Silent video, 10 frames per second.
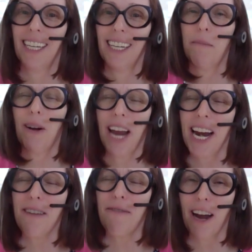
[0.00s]
about
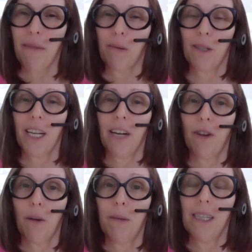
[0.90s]
85% of
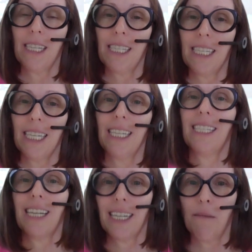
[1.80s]
our business is
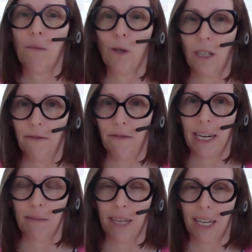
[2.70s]
done in
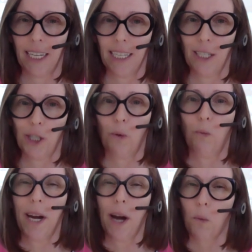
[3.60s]
multifamily. And so,
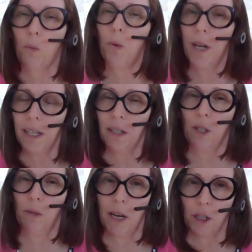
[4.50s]
we are real
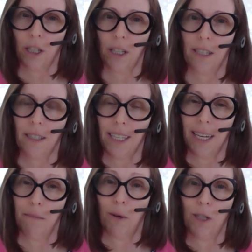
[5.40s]
specialists
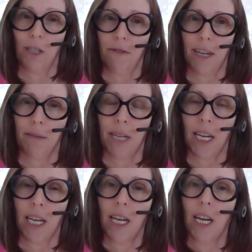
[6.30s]
in multifamily.
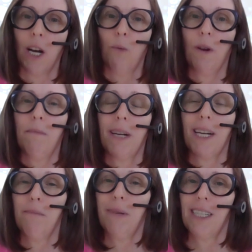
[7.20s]
We've been
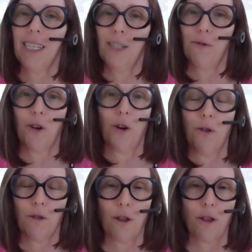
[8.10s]
in business for
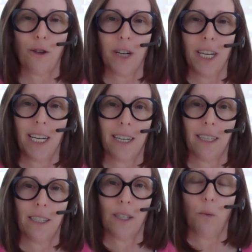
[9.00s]
over 30
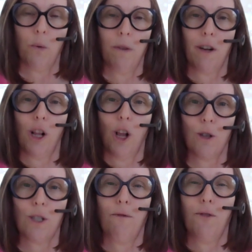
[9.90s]
years. We've
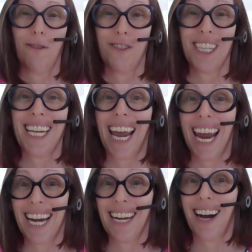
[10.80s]
closed
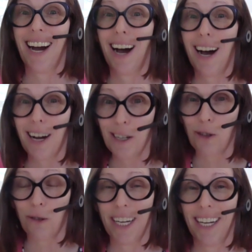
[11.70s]

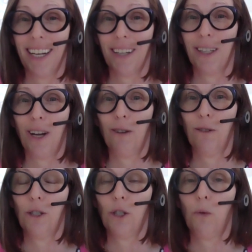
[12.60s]
5,800
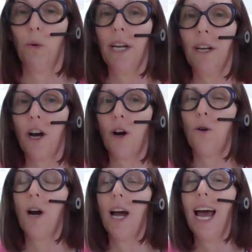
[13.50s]
loans. So, we
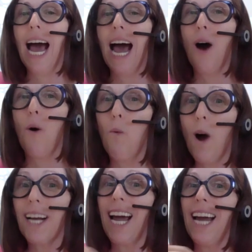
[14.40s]
know
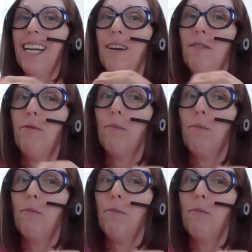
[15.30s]
what kind of